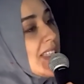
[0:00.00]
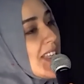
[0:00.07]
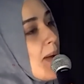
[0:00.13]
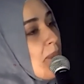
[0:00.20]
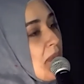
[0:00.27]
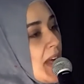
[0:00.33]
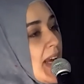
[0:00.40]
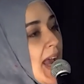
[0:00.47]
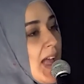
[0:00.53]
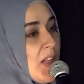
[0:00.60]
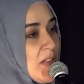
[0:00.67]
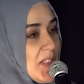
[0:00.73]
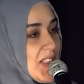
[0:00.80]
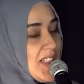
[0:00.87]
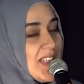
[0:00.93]
something
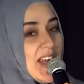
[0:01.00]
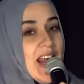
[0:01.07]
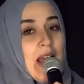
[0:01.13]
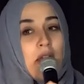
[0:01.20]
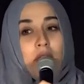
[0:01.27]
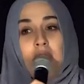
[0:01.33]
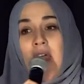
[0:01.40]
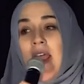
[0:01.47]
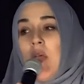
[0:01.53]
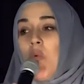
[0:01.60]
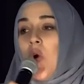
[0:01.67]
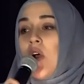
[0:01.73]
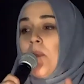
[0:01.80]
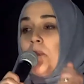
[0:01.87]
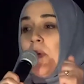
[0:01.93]
else. They
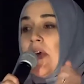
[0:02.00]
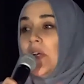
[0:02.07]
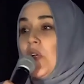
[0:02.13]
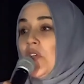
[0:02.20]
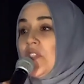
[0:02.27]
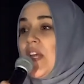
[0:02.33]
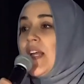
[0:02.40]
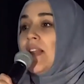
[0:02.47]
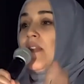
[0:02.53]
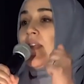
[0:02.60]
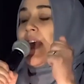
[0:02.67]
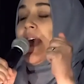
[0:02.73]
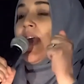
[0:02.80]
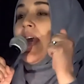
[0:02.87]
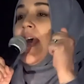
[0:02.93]
were building
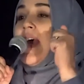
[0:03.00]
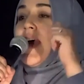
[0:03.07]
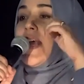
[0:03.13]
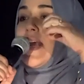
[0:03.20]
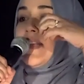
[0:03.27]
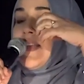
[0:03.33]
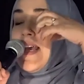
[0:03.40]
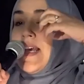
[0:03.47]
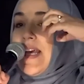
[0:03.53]
the